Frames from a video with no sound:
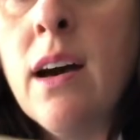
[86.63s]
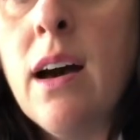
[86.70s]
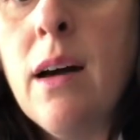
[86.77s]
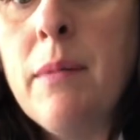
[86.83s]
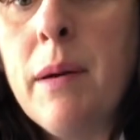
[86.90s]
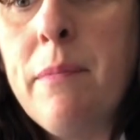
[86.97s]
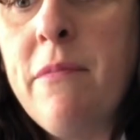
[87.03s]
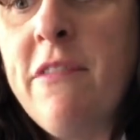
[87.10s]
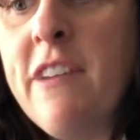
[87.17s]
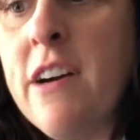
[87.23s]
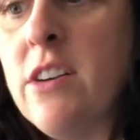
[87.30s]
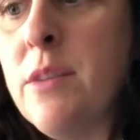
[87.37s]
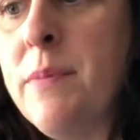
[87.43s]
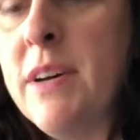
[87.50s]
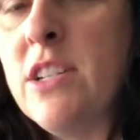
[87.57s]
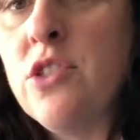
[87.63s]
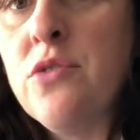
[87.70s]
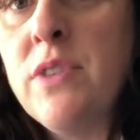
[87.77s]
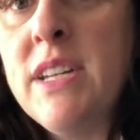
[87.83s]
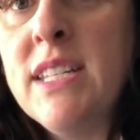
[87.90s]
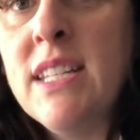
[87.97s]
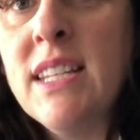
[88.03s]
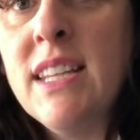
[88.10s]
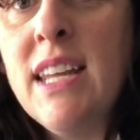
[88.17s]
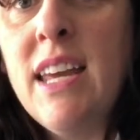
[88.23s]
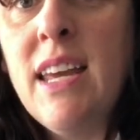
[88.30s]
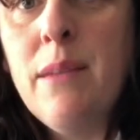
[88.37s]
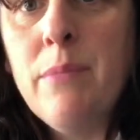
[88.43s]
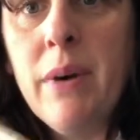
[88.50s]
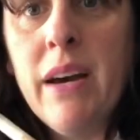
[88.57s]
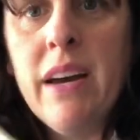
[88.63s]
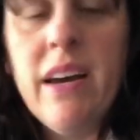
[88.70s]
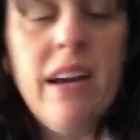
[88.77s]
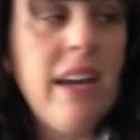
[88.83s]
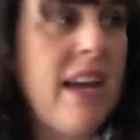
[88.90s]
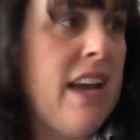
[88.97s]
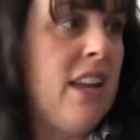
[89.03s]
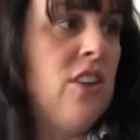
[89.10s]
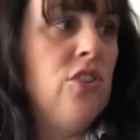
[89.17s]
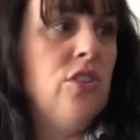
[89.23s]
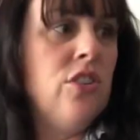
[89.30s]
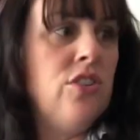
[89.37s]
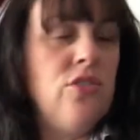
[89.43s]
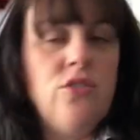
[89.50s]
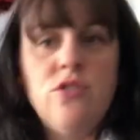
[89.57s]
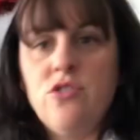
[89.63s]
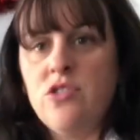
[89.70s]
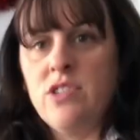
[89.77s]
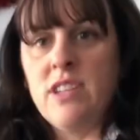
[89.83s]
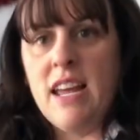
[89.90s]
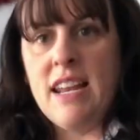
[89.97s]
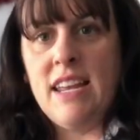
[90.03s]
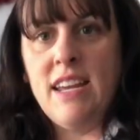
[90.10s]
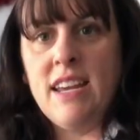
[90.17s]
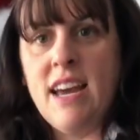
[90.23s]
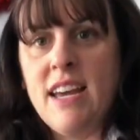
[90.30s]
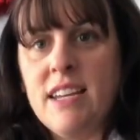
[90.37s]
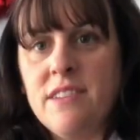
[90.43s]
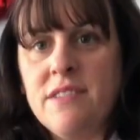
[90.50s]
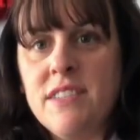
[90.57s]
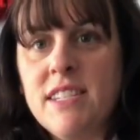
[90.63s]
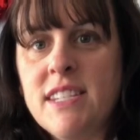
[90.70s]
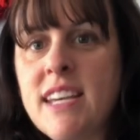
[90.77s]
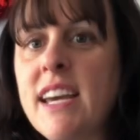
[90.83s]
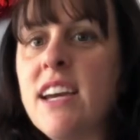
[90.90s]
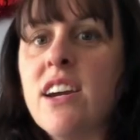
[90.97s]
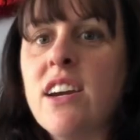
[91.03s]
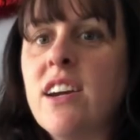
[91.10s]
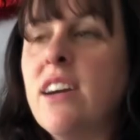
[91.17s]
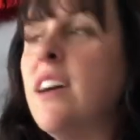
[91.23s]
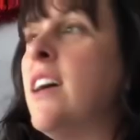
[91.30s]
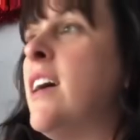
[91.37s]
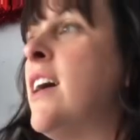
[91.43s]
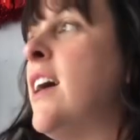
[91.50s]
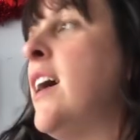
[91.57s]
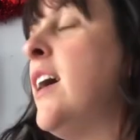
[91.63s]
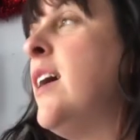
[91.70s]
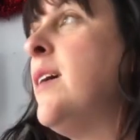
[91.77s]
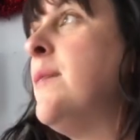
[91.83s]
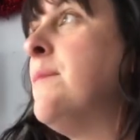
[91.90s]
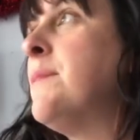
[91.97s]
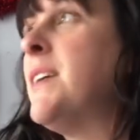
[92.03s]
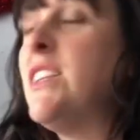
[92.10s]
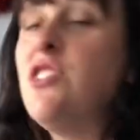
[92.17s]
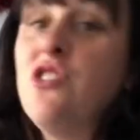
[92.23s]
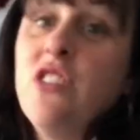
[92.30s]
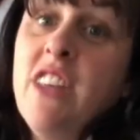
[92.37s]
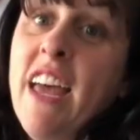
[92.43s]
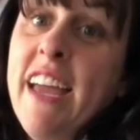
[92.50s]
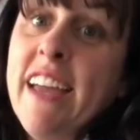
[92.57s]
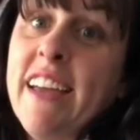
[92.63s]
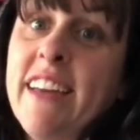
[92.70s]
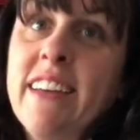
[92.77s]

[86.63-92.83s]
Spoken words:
I found a bunch recently, but again, you can use just any kind of stick that you like.